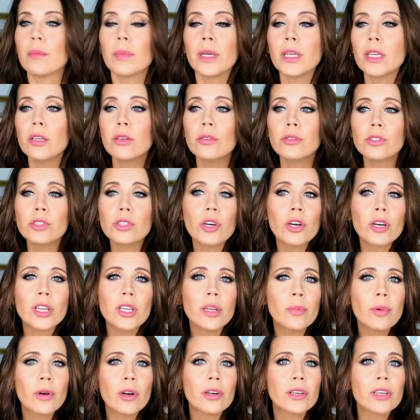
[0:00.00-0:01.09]
a big huge
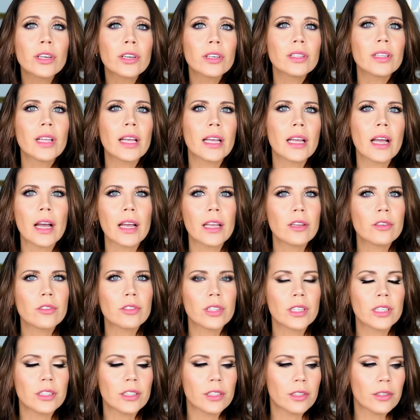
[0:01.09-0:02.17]
turkey burger like I
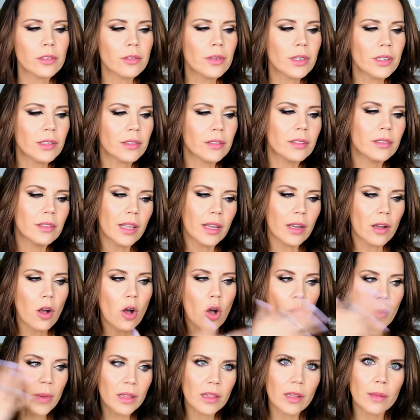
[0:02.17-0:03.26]
usually do and like
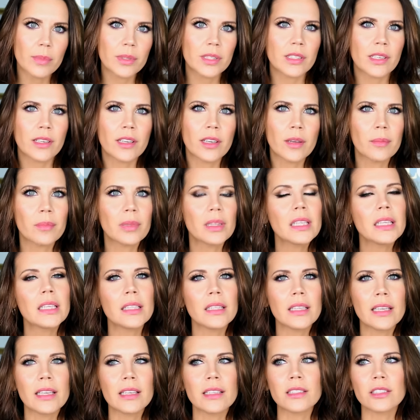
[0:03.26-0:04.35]
all my lipstick
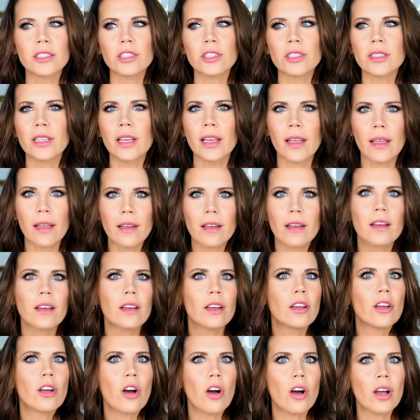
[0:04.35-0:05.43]
completely is just like
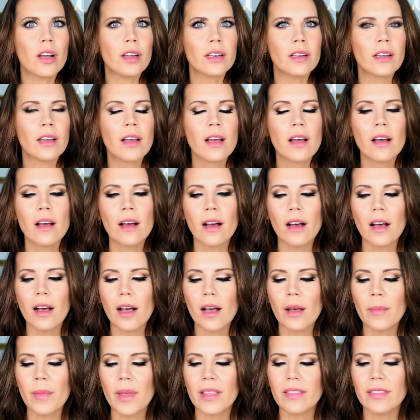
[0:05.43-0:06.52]
gone.
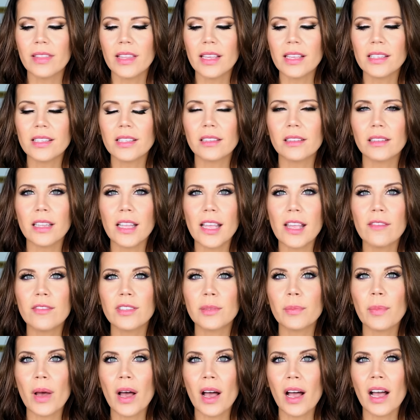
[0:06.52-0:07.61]
Um, this
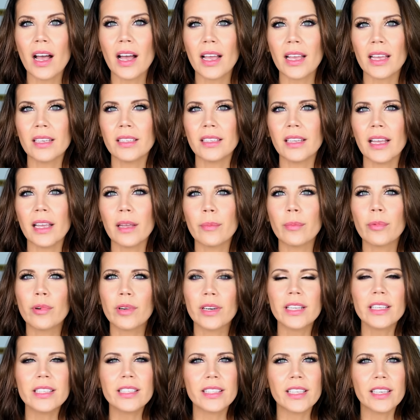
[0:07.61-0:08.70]
leaves behind a
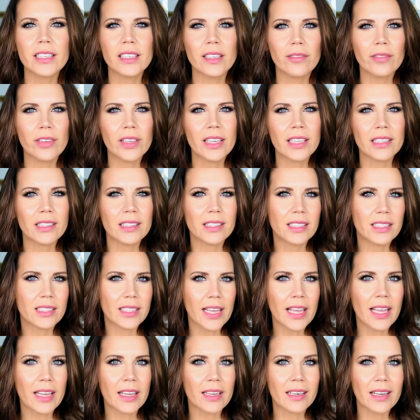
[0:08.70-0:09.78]
pretty significant
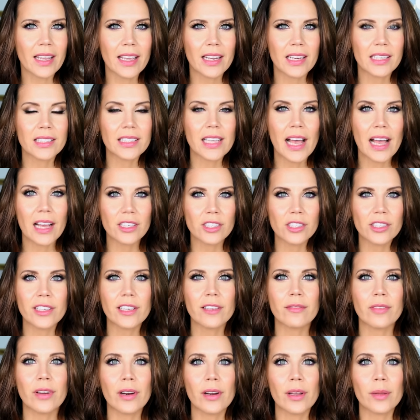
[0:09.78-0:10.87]
stain and it's
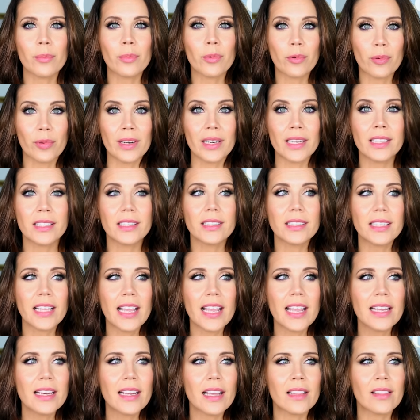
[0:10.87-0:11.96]
actually a very pretty
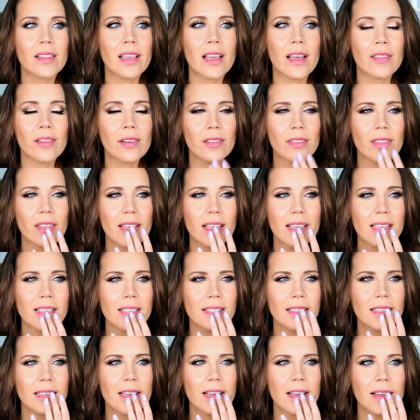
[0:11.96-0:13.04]
stain. And the other thing
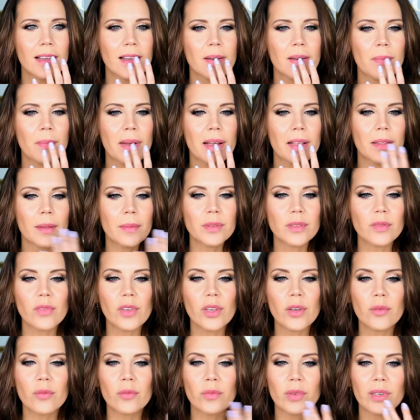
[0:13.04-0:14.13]
is my lips
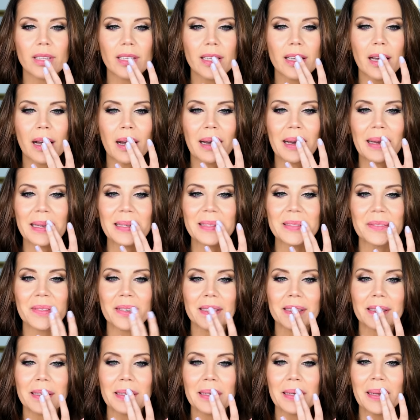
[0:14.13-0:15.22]
feel really
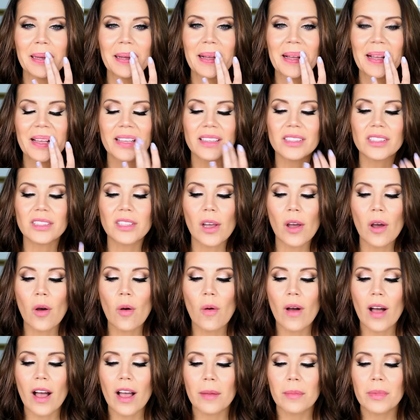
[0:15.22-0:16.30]
hydrated.
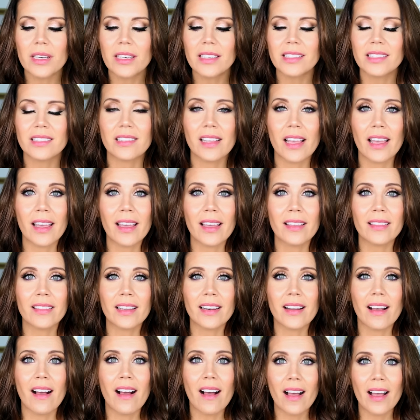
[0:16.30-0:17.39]
So I'm gonna say
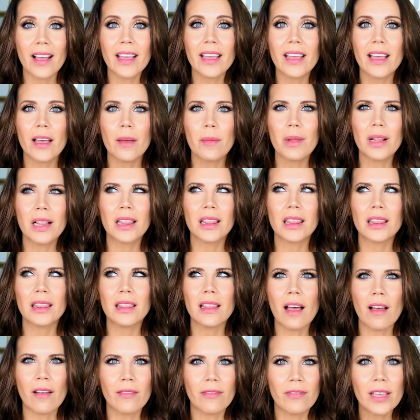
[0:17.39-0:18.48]
that I am
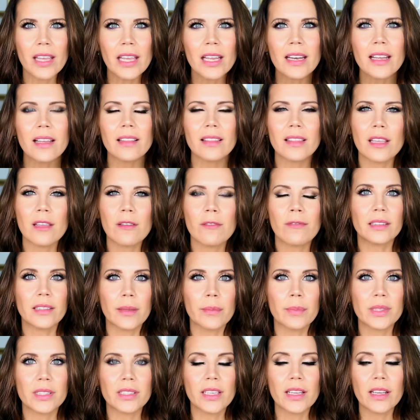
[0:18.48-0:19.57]
loving the
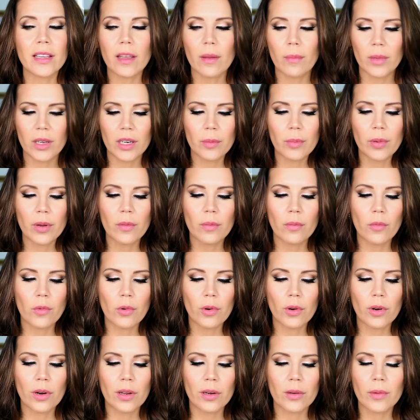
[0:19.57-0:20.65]
lipstick. I'm gonna put
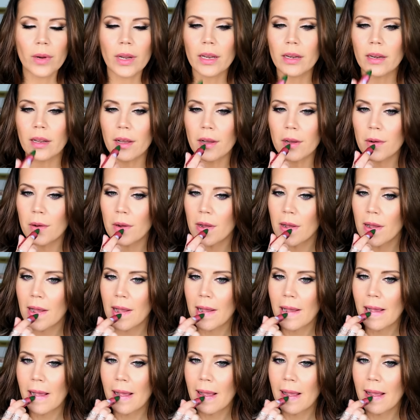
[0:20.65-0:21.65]
more on right now.